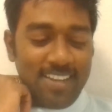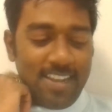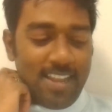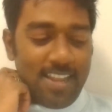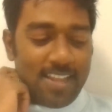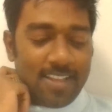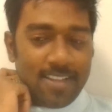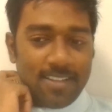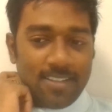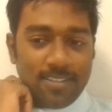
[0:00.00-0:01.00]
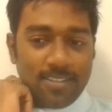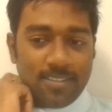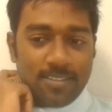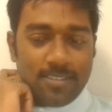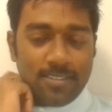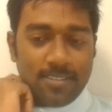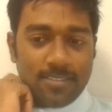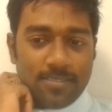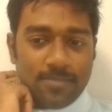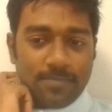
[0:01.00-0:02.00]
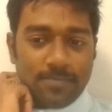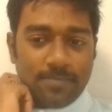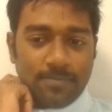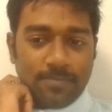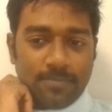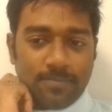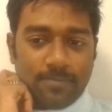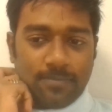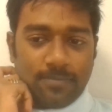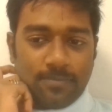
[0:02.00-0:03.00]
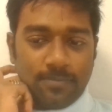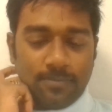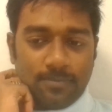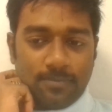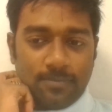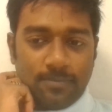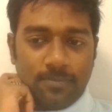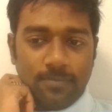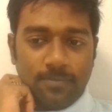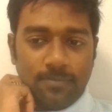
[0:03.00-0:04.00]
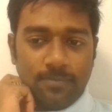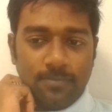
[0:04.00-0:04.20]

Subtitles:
No words are spoken by the person on screen.